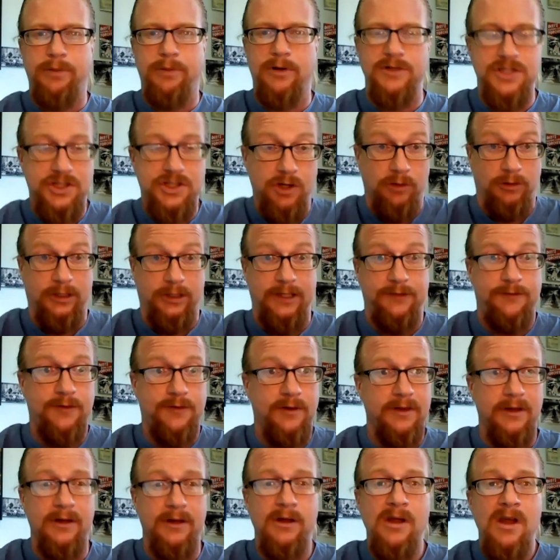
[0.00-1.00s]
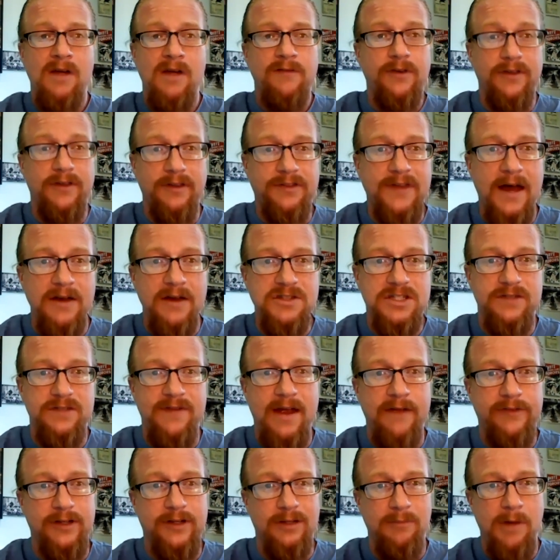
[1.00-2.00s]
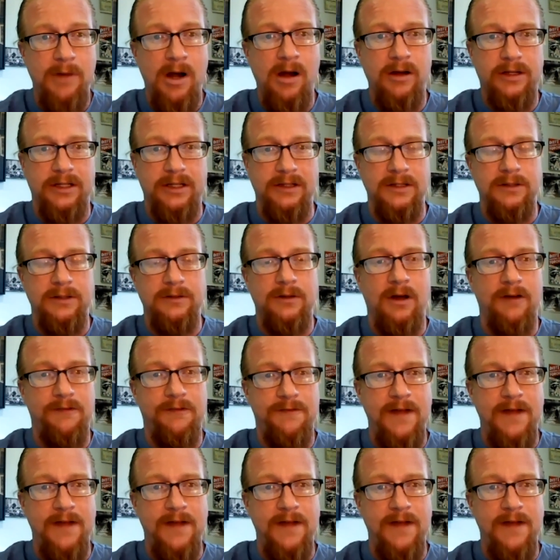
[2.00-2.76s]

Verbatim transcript: Certainly for the for the thousands of African American uh,